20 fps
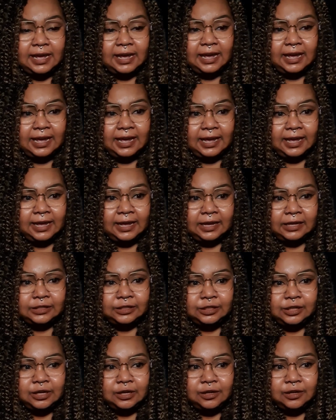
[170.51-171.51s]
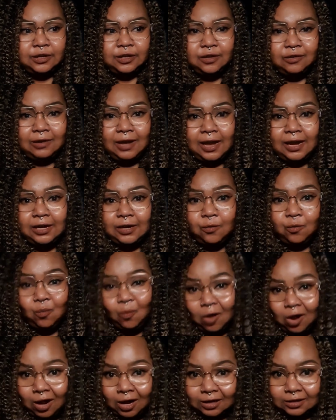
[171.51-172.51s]
and you kind of
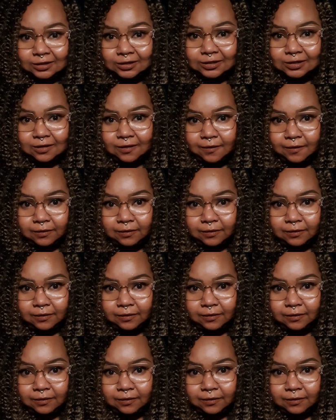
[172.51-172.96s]
want